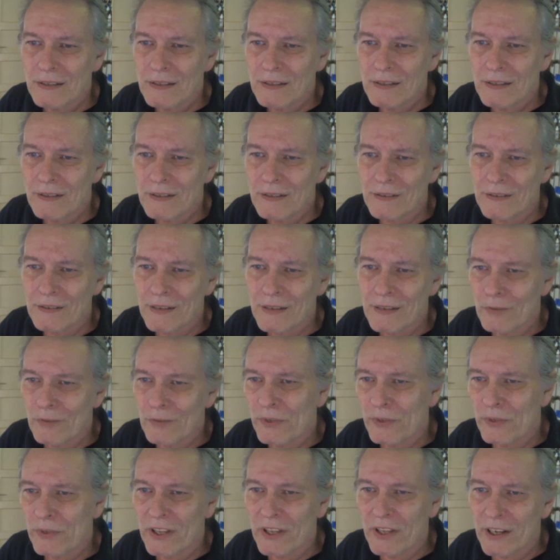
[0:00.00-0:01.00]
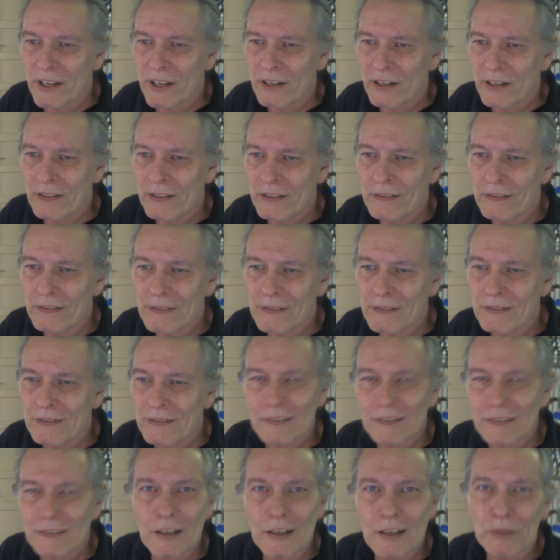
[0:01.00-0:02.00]
so that'll be there in
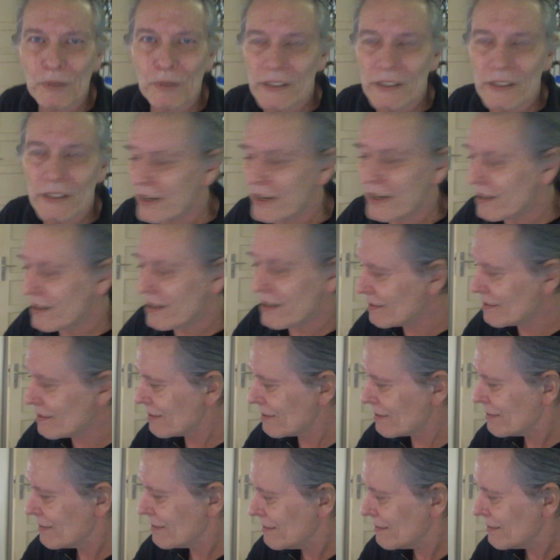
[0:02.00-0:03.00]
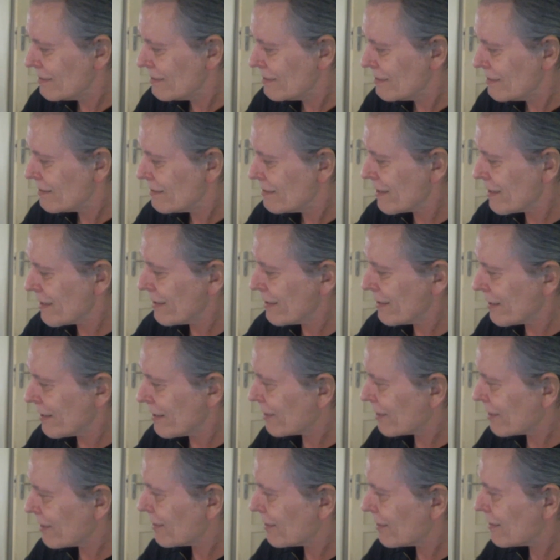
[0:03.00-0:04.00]
a couple of days. Then
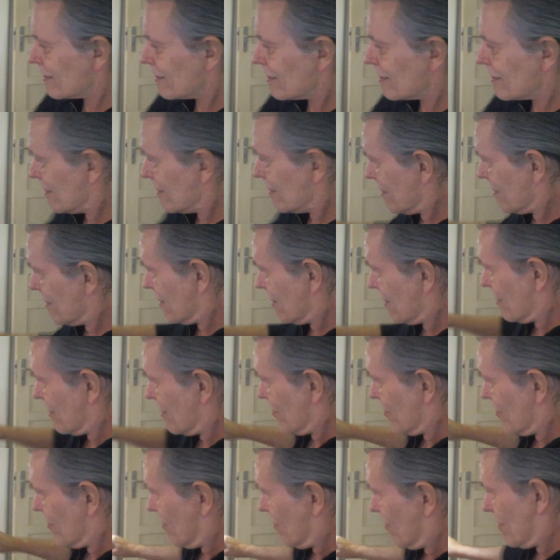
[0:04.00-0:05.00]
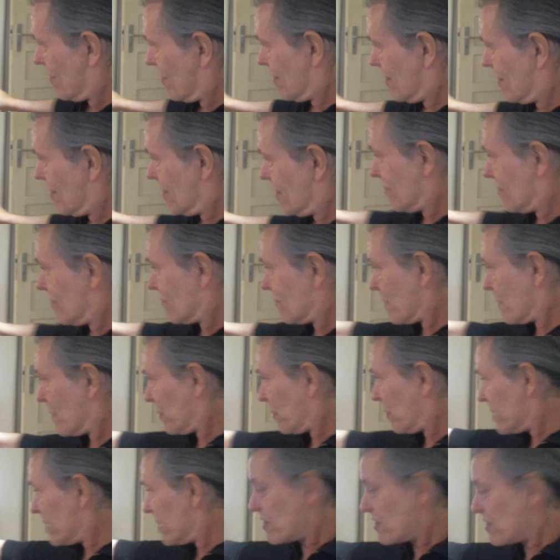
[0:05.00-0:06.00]
I can
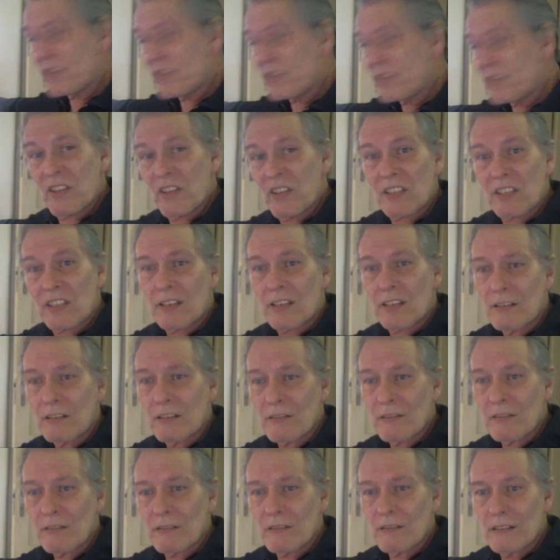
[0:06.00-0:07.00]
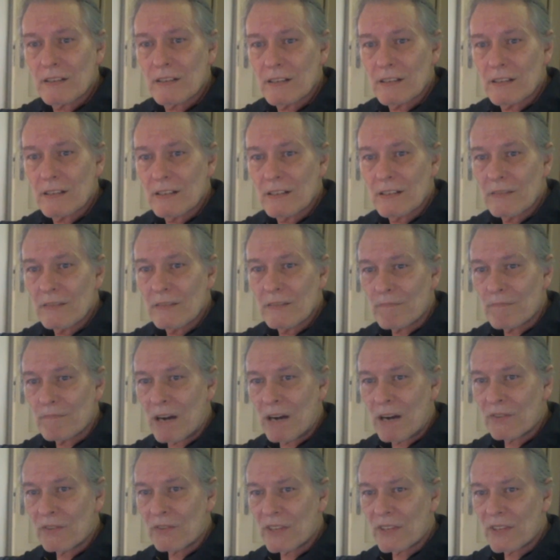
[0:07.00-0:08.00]
replace this
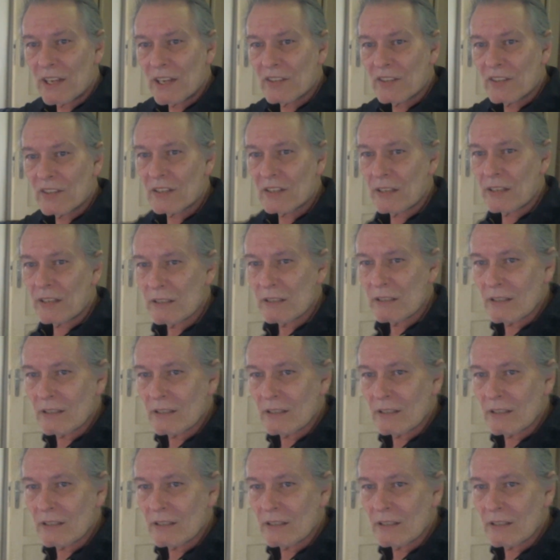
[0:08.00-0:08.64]
mount that's